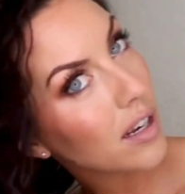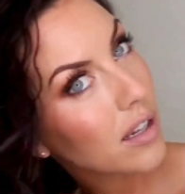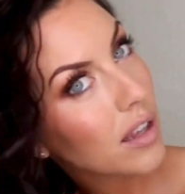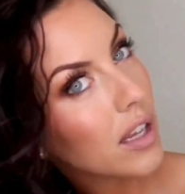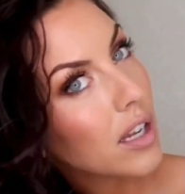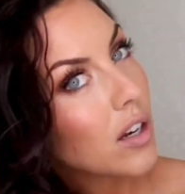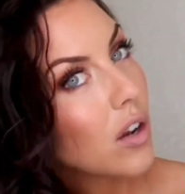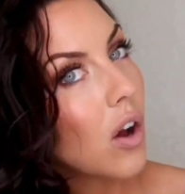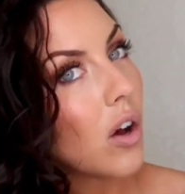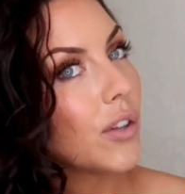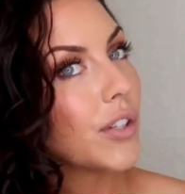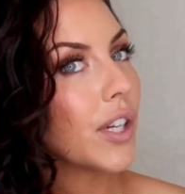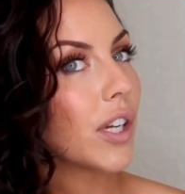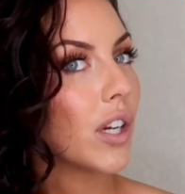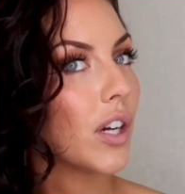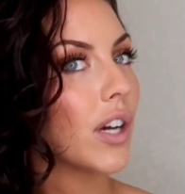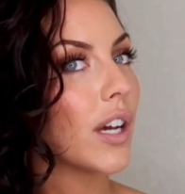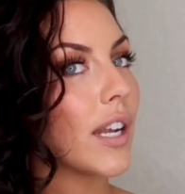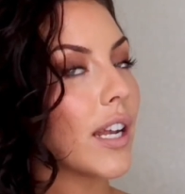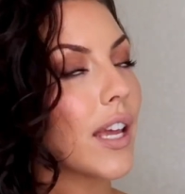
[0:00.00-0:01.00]
then called it
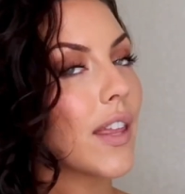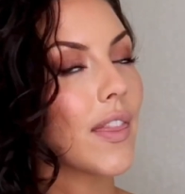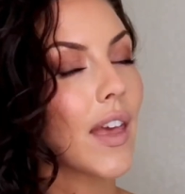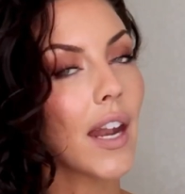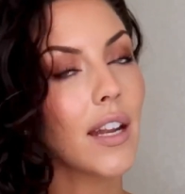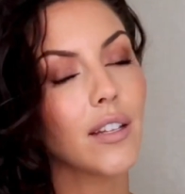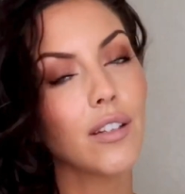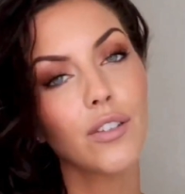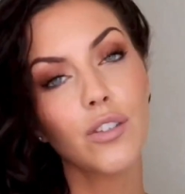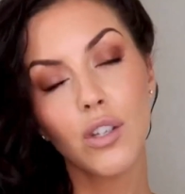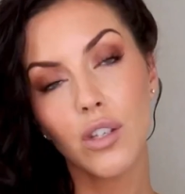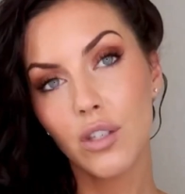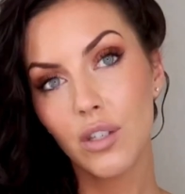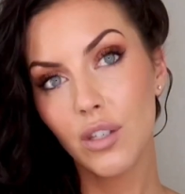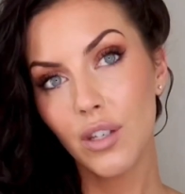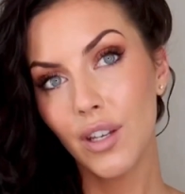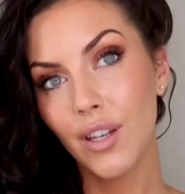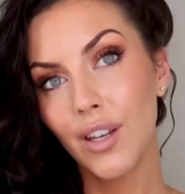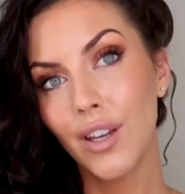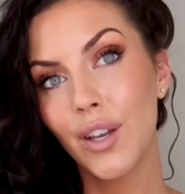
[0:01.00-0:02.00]
good, and that is just
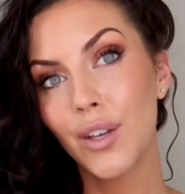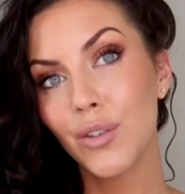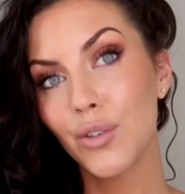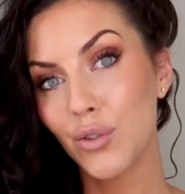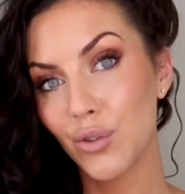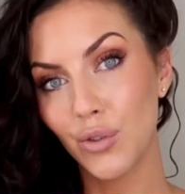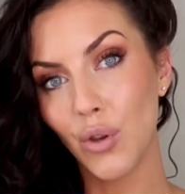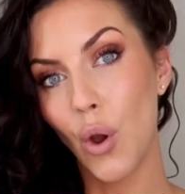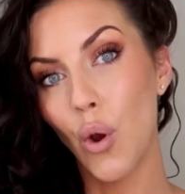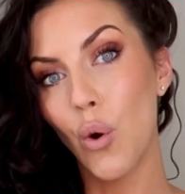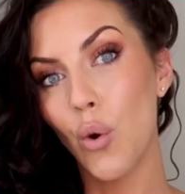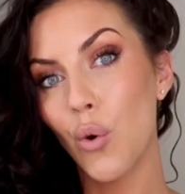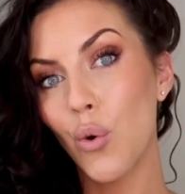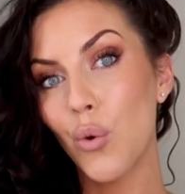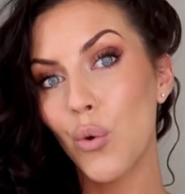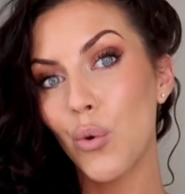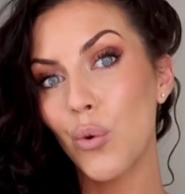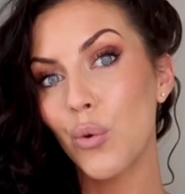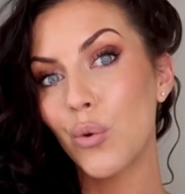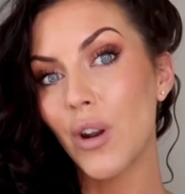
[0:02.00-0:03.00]

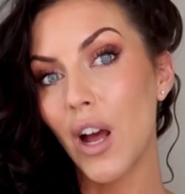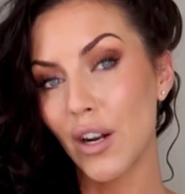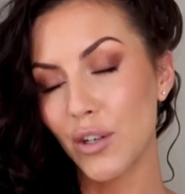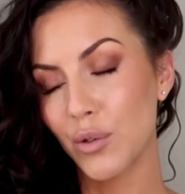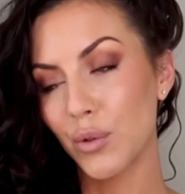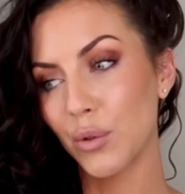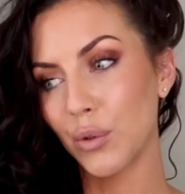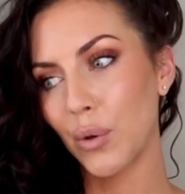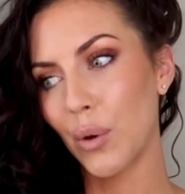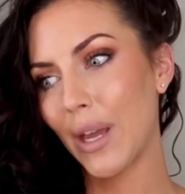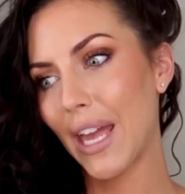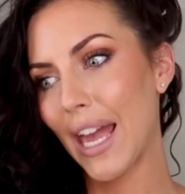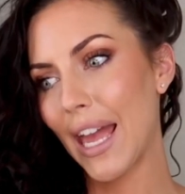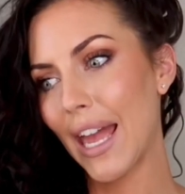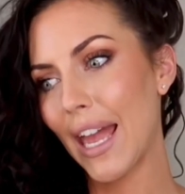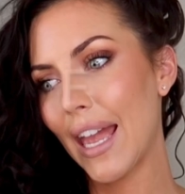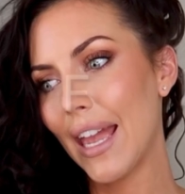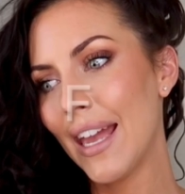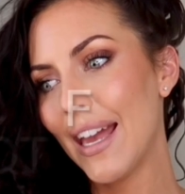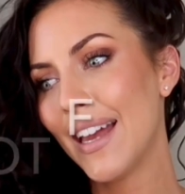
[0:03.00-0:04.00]
so not true,
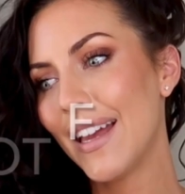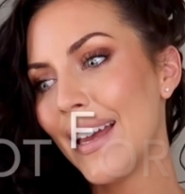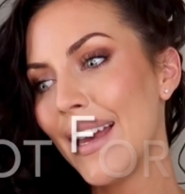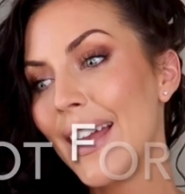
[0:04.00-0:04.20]
okay?